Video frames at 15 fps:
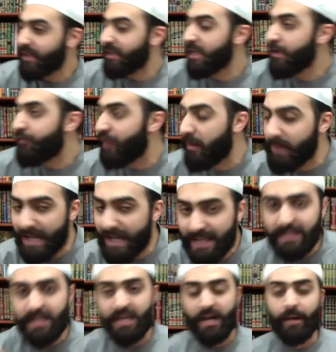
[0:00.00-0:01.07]
from
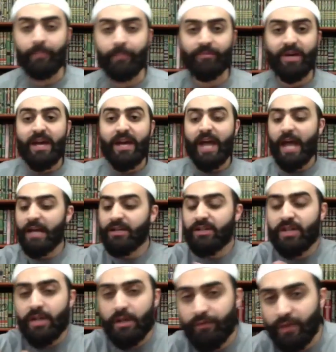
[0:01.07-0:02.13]
India,
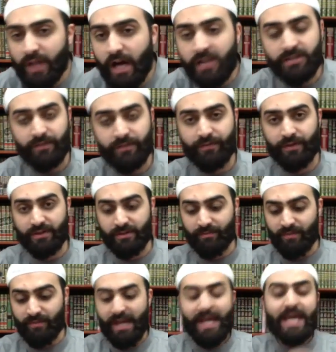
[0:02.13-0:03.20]
Indian philosophers,
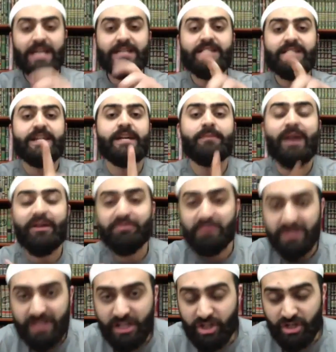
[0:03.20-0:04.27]
Indian
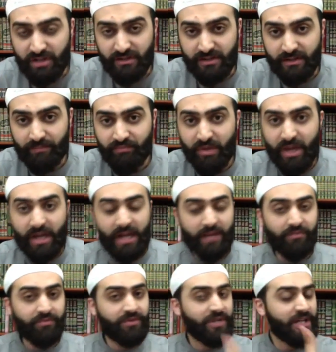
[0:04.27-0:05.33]
mathematicians,
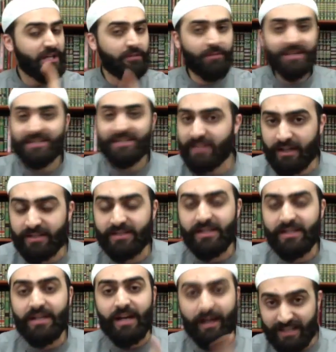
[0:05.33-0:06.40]
Indian mystics,
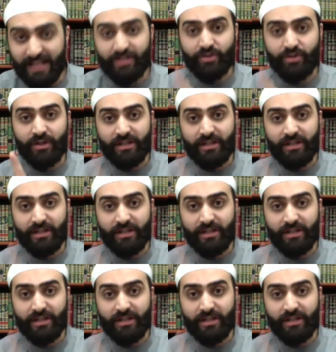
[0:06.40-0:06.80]
etc.